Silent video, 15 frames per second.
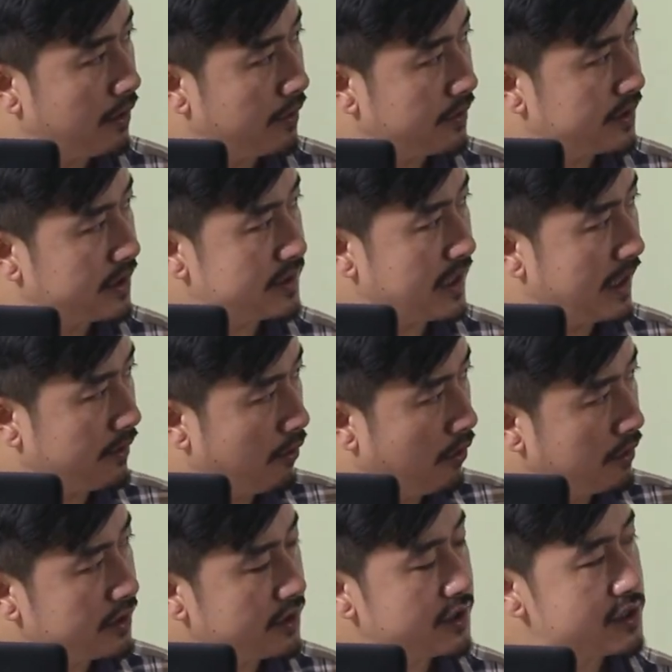These are
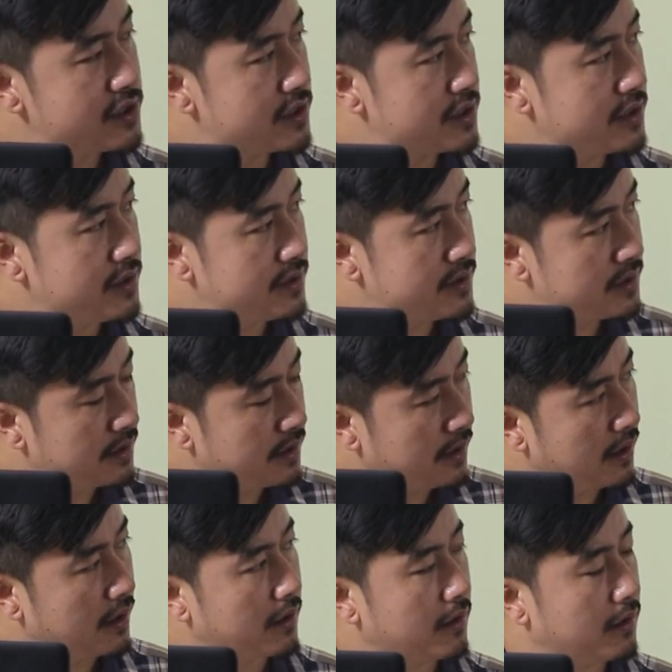all the decisions
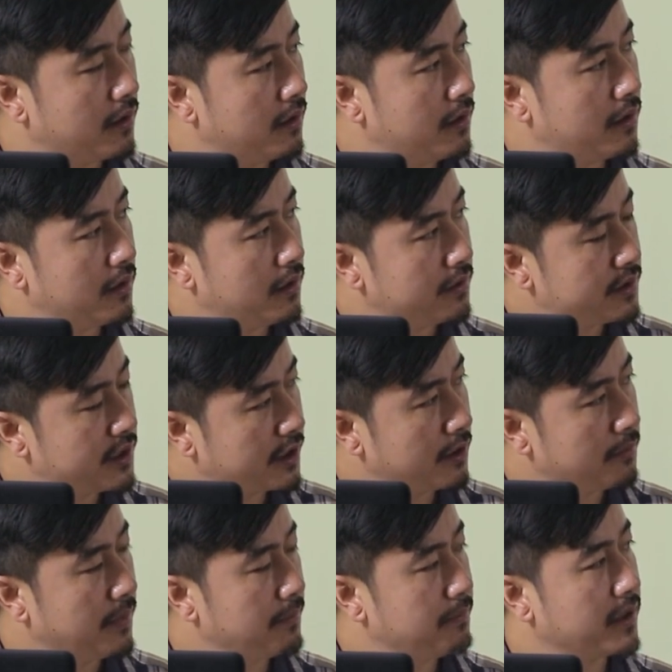
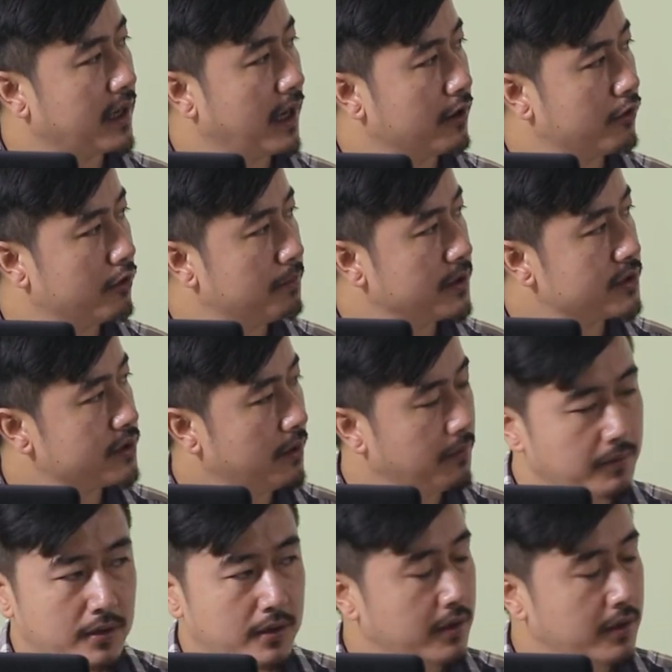taken by Mikhail Gorbachev.